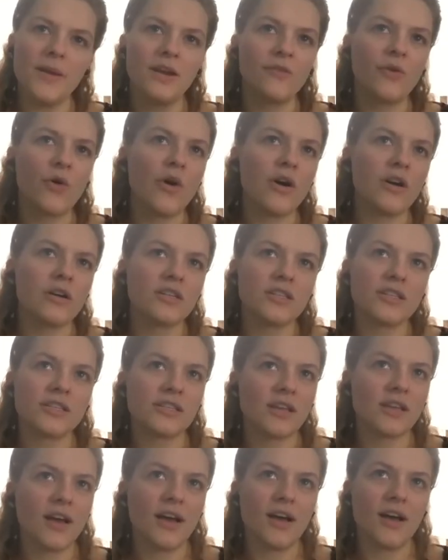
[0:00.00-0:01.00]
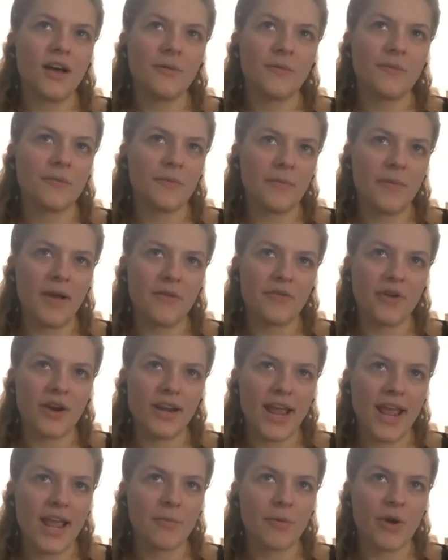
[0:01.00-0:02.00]
of course, my
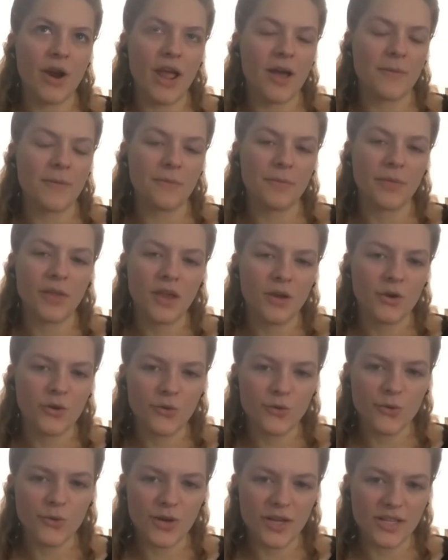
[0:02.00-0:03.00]
friend Abraham, who